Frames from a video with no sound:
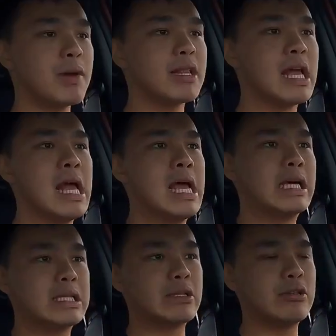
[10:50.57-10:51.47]
But
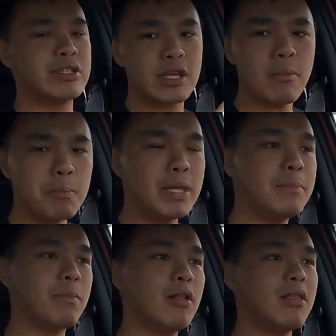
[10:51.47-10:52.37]
to some
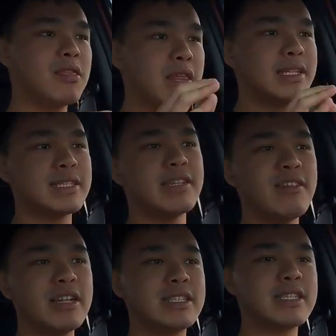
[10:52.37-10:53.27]
people, this
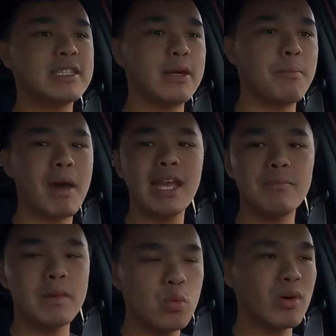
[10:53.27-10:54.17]
steering system
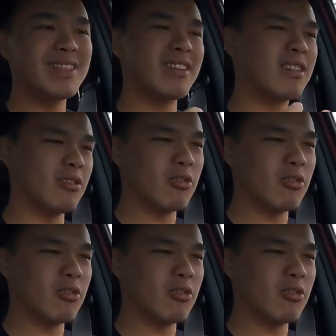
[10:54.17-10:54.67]
might be what they're